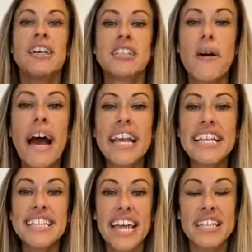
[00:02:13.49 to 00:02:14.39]
So I
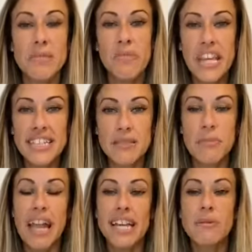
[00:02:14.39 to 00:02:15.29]
need to get some things in
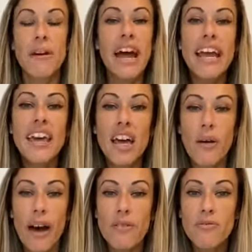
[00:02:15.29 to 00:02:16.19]
place where I can go
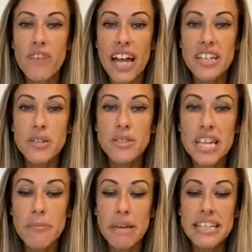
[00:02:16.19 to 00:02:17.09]
out and find new
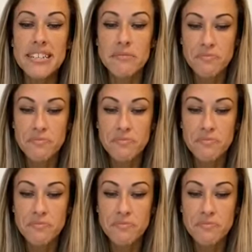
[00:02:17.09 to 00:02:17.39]
teamies.